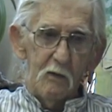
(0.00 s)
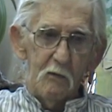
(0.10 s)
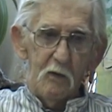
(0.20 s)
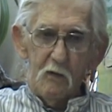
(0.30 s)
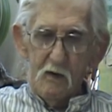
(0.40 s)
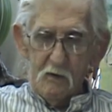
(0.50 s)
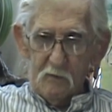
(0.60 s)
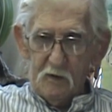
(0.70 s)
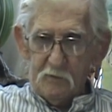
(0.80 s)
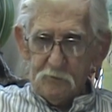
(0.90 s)
where
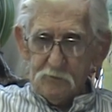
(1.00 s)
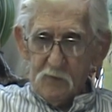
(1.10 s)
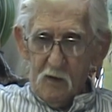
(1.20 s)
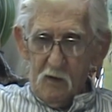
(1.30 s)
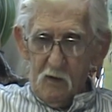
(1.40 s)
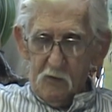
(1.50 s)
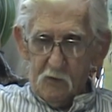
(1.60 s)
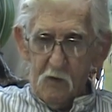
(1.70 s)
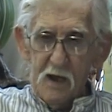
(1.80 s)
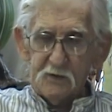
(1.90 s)
the
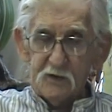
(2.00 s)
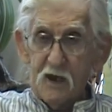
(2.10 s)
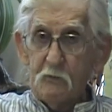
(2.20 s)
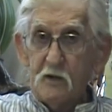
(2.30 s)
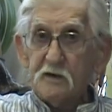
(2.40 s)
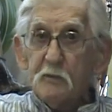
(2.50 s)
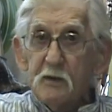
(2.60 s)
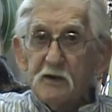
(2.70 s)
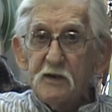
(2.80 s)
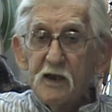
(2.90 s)
grandstand was, to
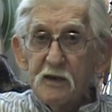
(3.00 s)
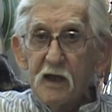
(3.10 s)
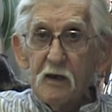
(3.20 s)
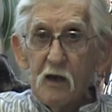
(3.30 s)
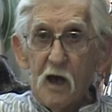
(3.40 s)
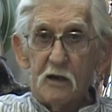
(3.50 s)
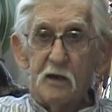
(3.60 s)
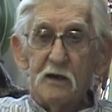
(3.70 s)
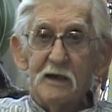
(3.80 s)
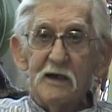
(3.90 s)
be in that lot
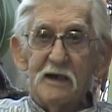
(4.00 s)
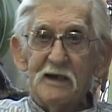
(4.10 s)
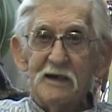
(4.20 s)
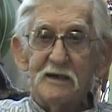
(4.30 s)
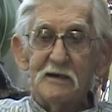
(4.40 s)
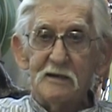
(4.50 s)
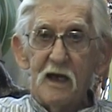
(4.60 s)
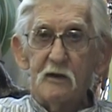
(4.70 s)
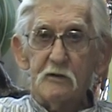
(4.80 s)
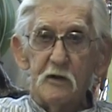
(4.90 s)

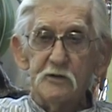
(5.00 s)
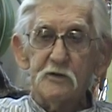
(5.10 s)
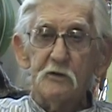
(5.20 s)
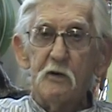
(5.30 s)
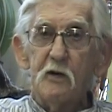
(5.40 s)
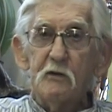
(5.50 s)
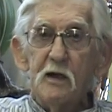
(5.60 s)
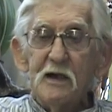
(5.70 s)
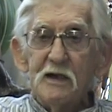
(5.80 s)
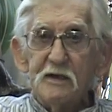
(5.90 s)
out close to the road,
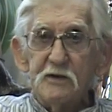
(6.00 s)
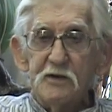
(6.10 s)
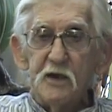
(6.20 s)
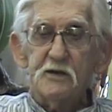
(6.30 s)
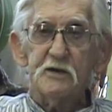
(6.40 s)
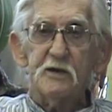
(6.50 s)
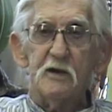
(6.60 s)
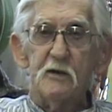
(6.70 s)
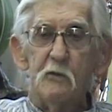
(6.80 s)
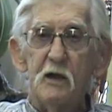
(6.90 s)
just
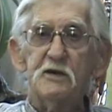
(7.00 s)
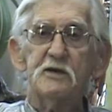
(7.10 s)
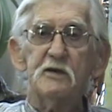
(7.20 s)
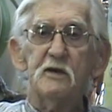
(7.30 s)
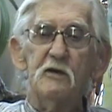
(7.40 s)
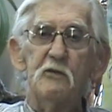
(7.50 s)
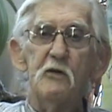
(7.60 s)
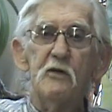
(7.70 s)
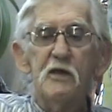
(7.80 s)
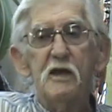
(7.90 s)
west of
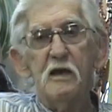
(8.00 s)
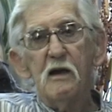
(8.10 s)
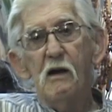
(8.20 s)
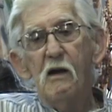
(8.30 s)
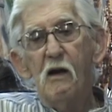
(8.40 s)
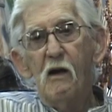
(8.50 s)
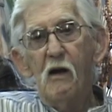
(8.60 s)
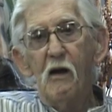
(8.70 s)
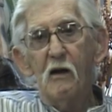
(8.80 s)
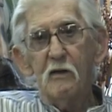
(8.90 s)
where the
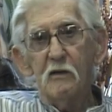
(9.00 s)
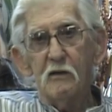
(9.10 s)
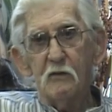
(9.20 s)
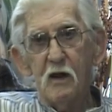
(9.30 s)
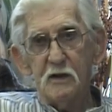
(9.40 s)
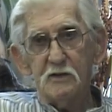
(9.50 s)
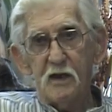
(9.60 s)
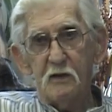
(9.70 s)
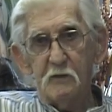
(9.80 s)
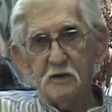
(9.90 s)

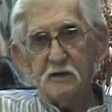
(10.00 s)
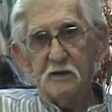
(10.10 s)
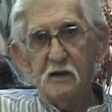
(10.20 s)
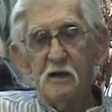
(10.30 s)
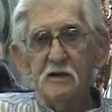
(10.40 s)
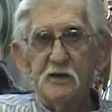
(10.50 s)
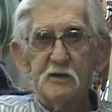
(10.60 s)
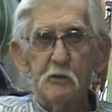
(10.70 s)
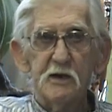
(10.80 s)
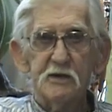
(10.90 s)
grandstand was,
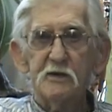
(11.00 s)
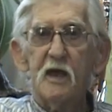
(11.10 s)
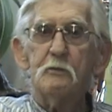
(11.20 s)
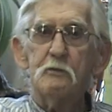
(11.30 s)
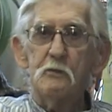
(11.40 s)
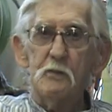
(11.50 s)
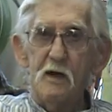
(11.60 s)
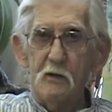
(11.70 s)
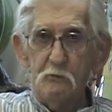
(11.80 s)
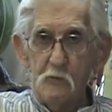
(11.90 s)
just west of that
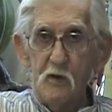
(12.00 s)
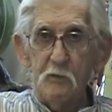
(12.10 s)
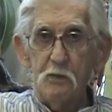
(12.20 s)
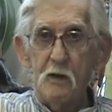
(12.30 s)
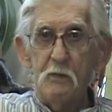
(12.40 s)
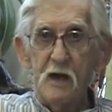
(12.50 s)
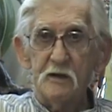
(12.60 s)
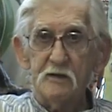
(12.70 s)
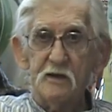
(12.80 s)
one pump house.